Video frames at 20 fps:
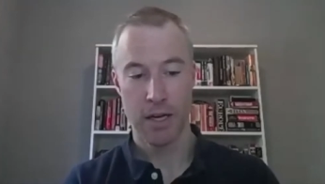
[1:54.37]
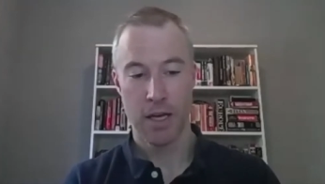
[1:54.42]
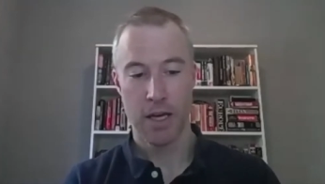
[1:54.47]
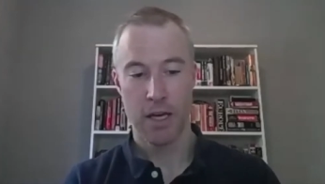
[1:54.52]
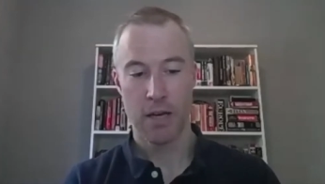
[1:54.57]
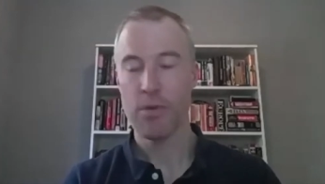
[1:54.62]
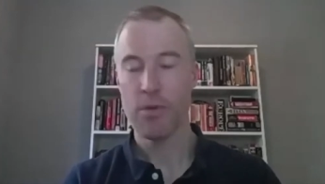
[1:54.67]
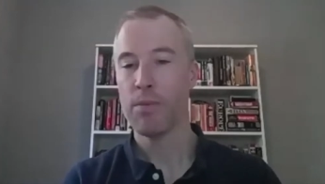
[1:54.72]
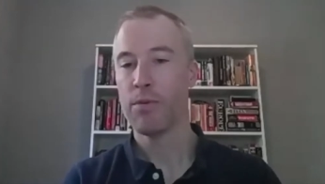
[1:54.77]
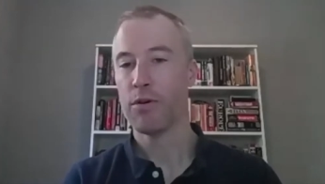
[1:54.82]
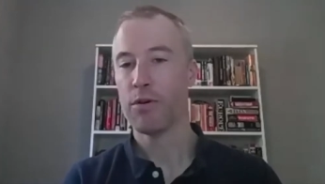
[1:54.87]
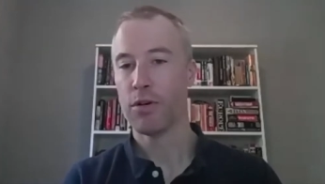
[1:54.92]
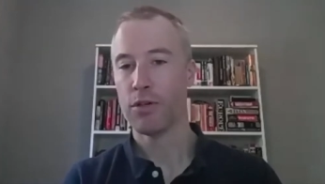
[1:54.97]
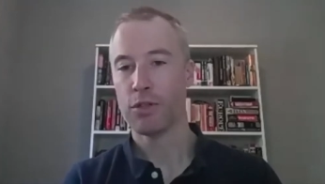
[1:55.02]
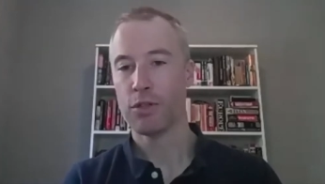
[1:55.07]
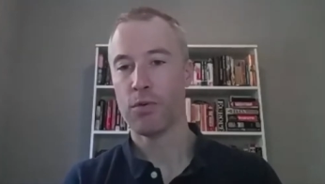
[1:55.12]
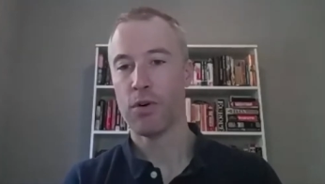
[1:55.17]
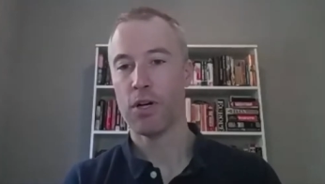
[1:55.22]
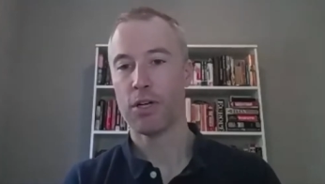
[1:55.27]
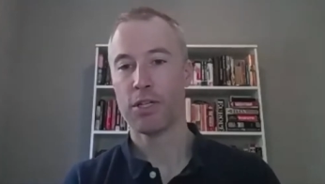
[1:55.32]
And maybe you
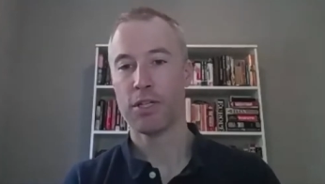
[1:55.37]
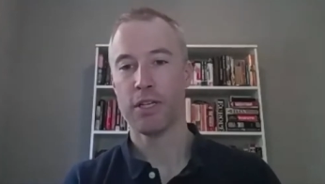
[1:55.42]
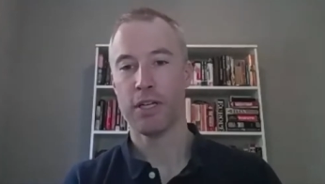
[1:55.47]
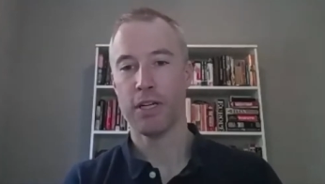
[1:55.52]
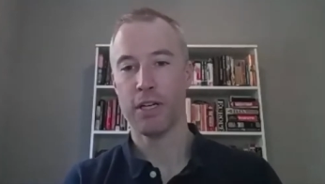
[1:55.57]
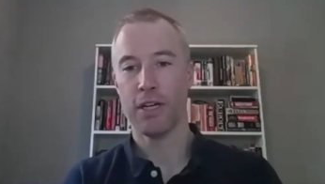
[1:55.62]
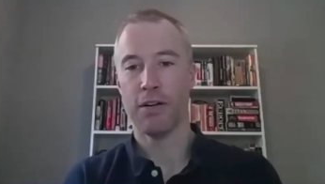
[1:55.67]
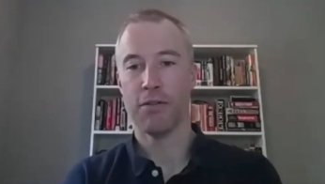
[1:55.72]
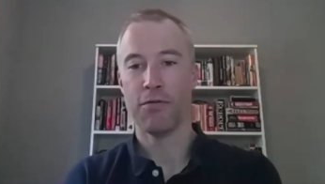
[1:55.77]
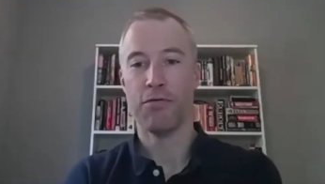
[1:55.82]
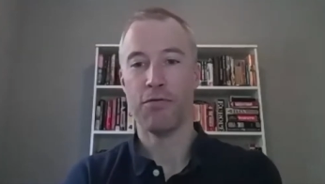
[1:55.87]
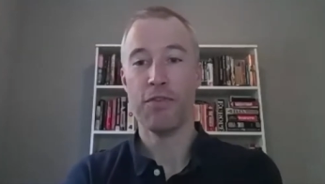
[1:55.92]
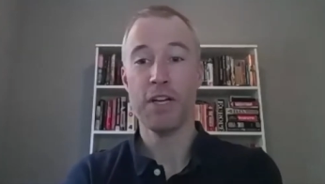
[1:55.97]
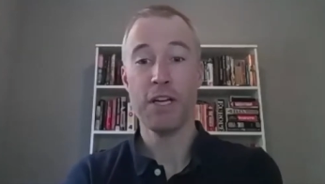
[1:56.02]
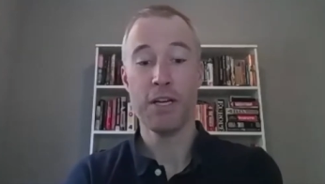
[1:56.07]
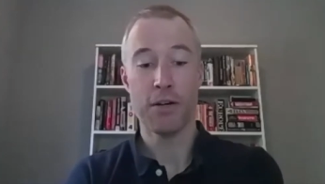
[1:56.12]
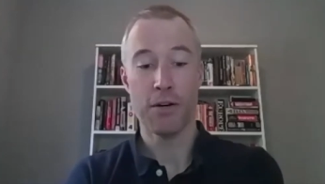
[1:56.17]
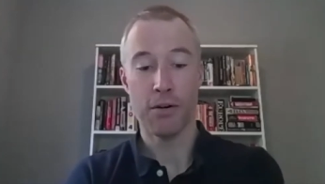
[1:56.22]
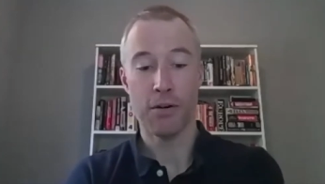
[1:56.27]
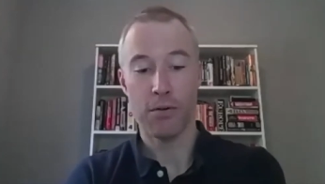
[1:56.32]
also watched a
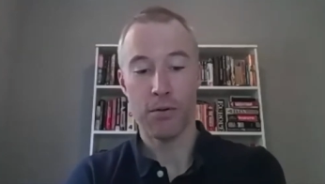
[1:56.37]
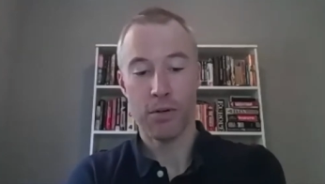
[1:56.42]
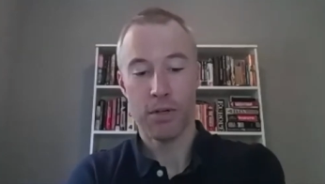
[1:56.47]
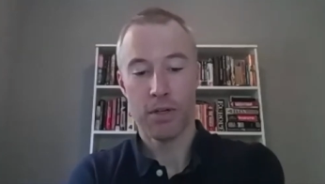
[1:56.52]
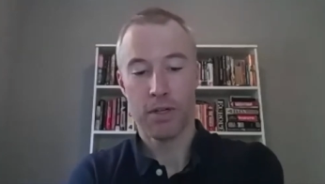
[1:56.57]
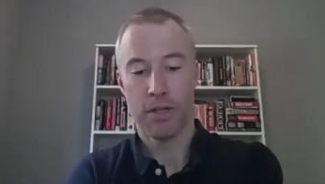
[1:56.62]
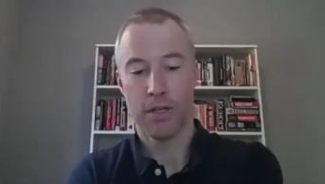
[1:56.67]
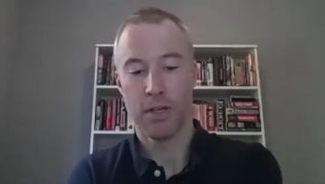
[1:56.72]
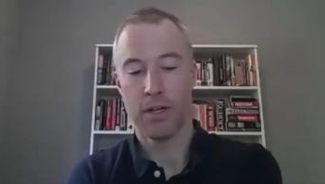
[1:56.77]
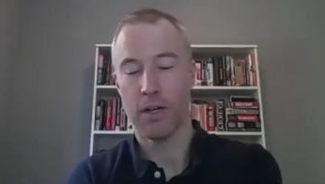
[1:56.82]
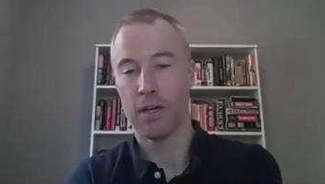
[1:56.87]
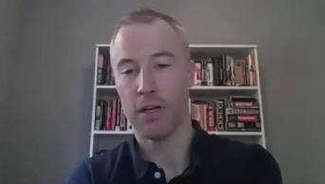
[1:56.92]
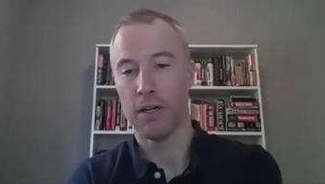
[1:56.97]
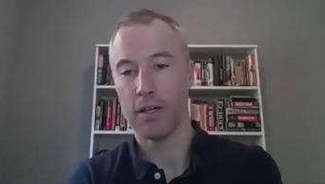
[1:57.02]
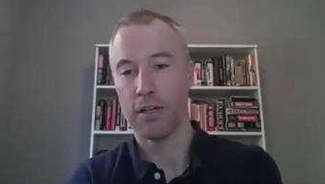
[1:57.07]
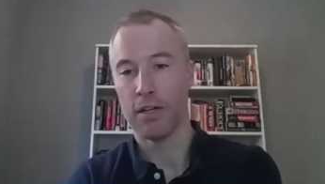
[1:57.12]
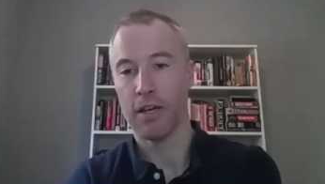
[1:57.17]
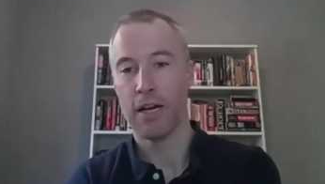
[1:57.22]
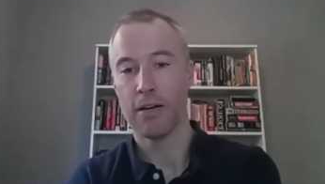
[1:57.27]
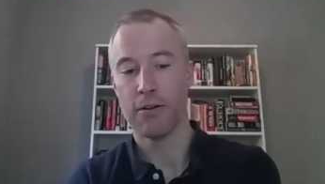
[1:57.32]
video
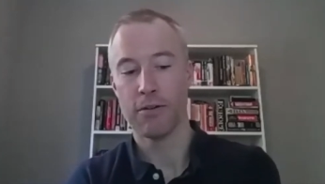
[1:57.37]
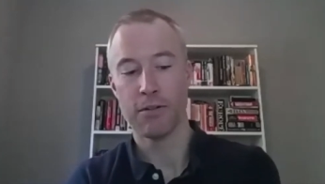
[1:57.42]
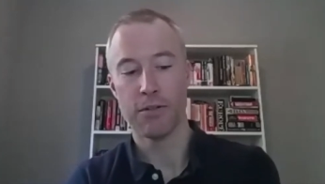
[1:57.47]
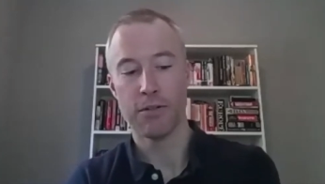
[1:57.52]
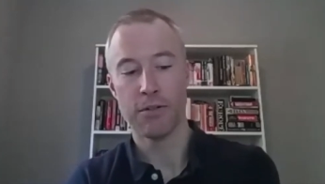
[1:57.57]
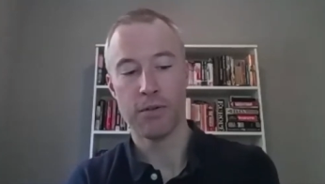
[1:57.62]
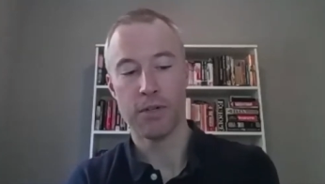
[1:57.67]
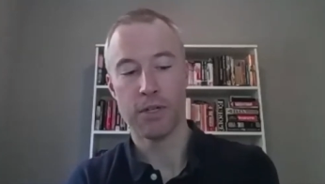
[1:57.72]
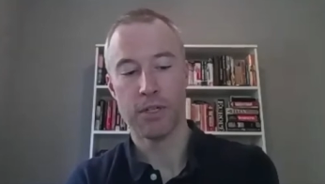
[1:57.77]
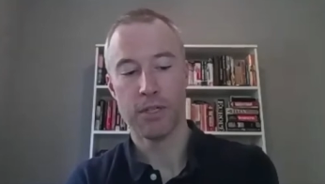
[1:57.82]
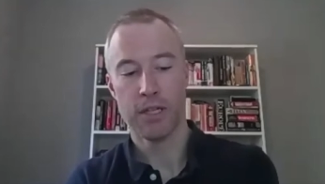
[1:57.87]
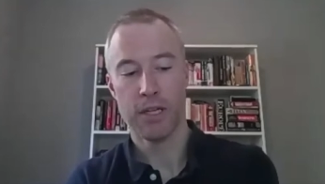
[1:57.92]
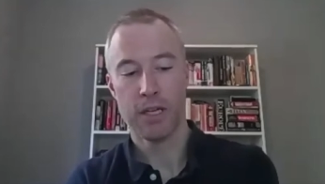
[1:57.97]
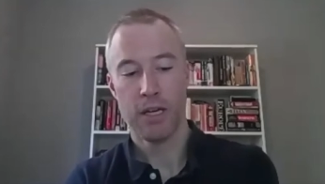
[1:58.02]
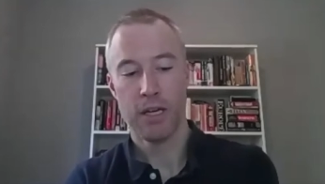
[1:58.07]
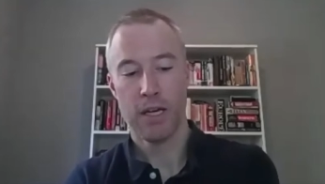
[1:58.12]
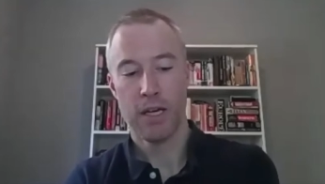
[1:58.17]
on how to do it.